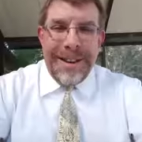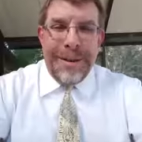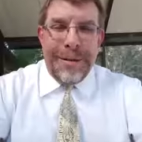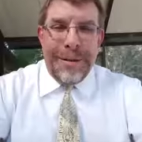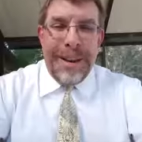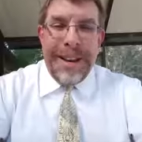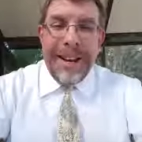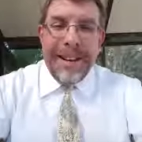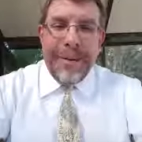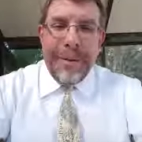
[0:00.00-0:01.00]

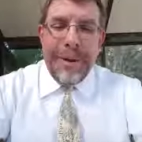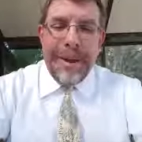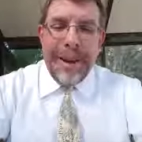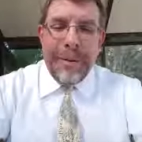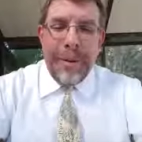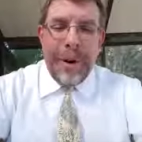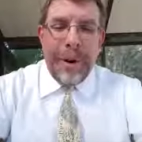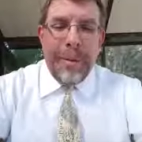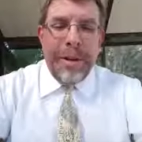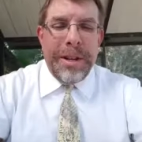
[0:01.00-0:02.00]
Greetings, everyone, and
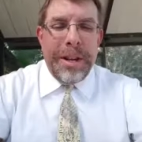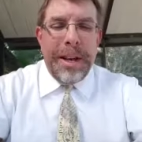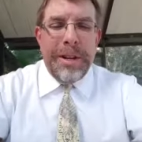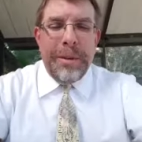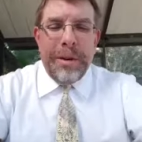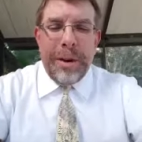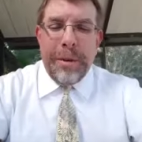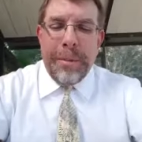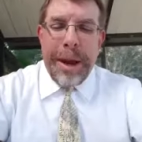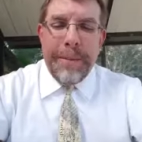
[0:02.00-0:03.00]
welcome once again to
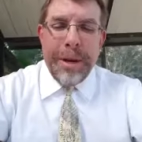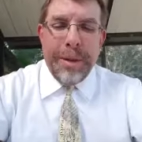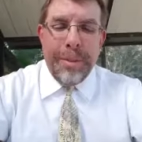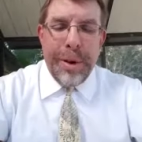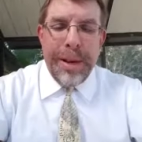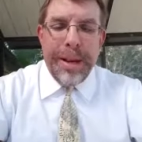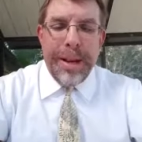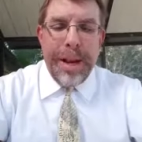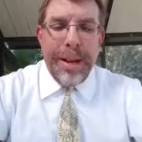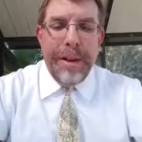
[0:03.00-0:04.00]
another Baptist
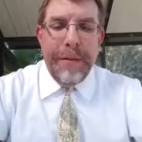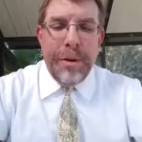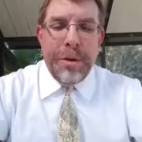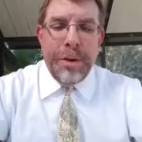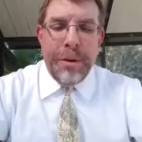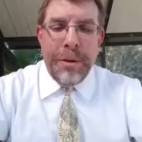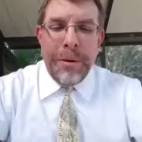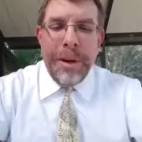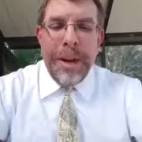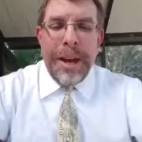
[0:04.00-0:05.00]
Bread Daily
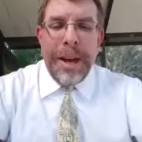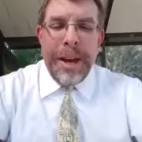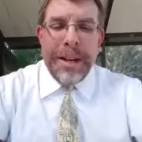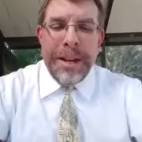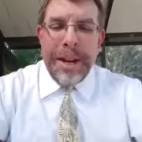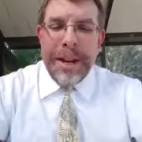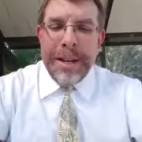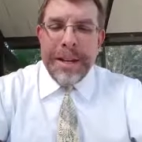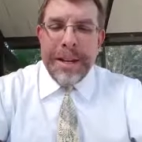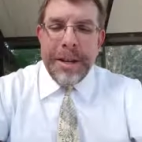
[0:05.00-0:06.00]
Devotional. And today
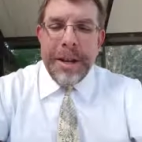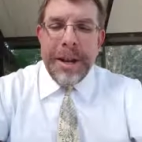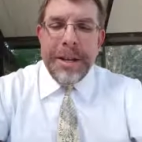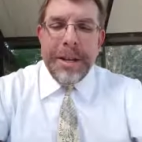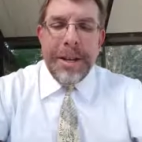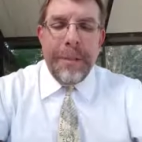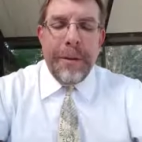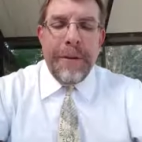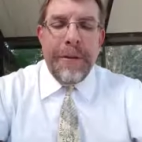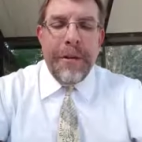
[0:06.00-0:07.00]
is Sunday,
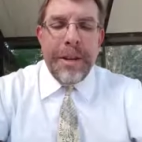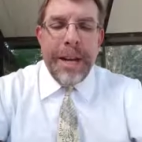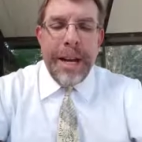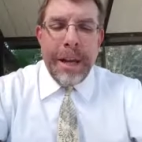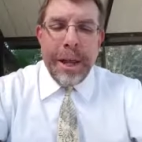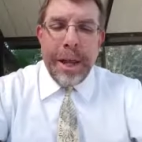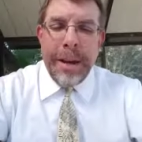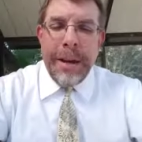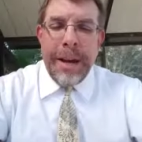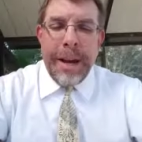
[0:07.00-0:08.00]
December 15th,
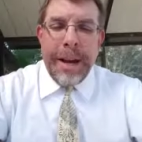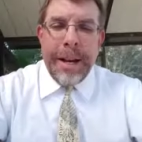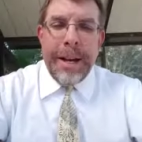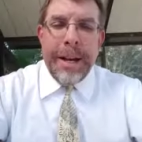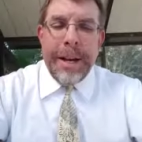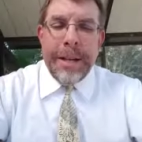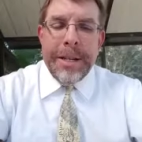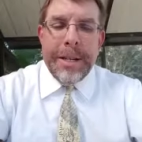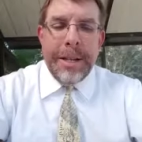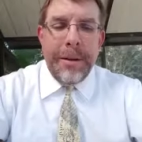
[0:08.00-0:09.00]
and it is
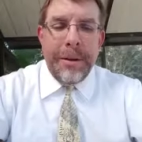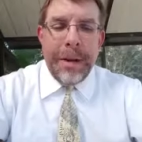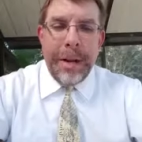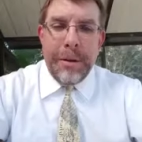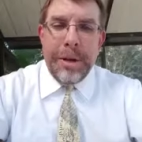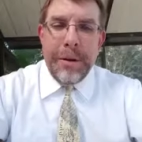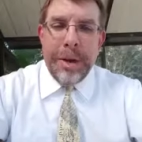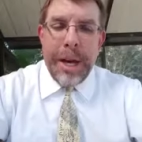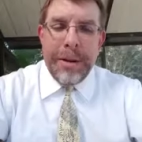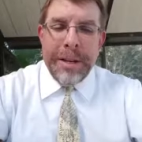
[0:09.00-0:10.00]
still the year
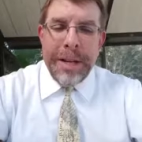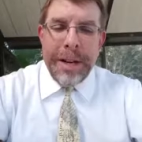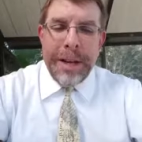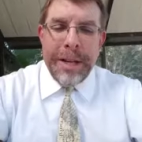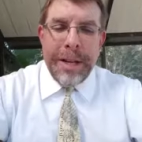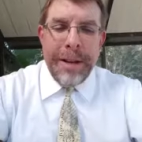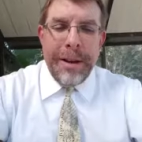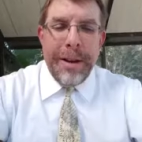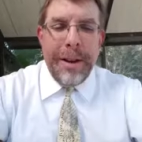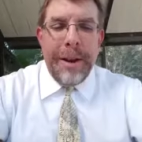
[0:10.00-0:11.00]

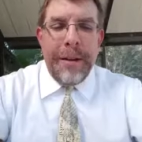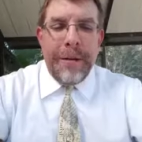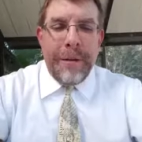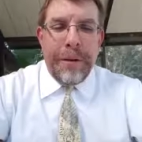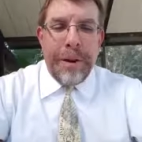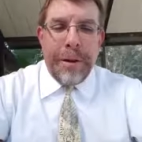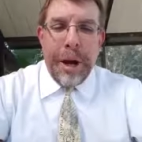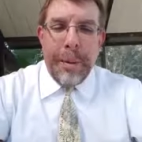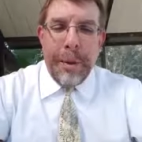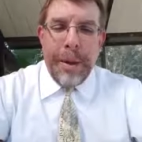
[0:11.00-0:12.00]
2019 for another
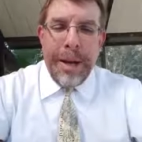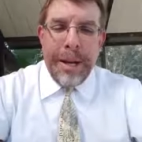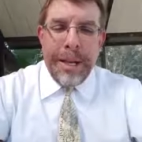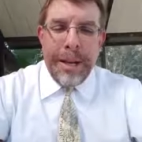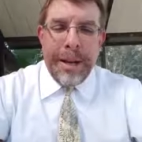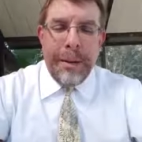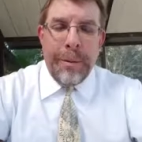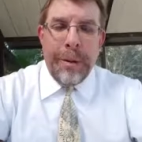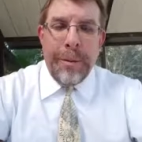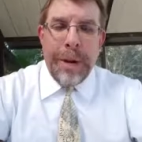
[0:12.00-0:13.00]
couple weeks, and
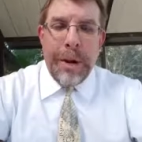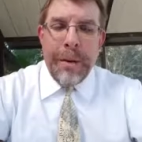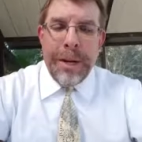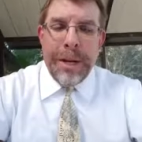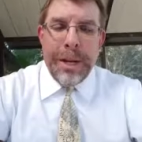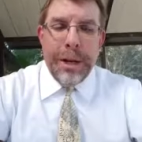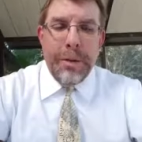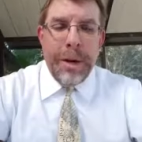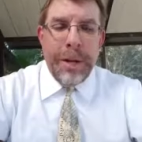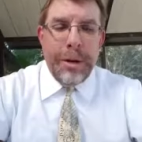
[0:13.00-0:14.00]
then we'll be going into
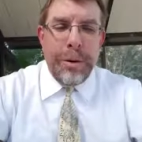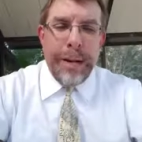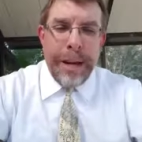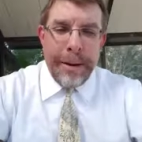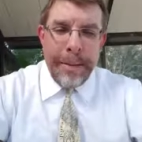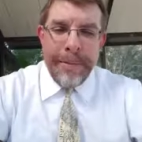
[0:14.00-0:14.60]
2020.